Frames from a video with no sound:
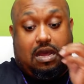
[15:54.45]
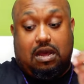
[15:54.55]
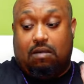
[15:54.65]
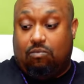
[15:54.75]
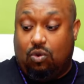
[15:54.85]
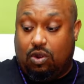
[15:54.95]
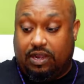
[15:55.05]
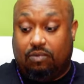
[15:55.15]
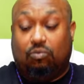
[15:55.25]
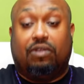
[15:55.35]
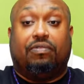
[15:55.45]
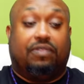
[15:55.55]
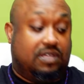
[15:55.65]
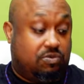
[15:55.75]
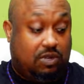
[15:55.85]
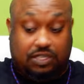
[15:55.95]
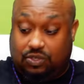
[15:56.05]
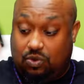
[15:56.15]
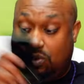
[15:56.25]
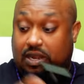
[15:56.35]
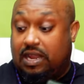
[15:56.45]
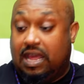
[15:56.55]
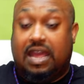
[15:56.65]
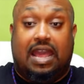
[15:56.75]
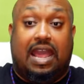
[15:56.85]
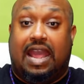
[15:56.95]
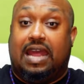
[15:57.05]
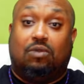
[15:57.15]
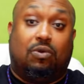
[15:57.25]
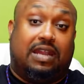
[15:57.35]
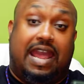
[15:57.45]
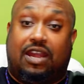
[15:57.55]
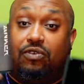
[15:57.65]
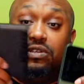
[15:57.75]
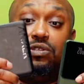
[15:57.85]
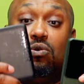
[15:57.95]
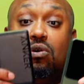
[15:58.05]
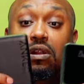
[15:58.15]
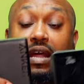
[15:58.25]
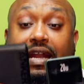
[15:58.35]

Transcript: um, more than what this one is doing and what Anker is doing.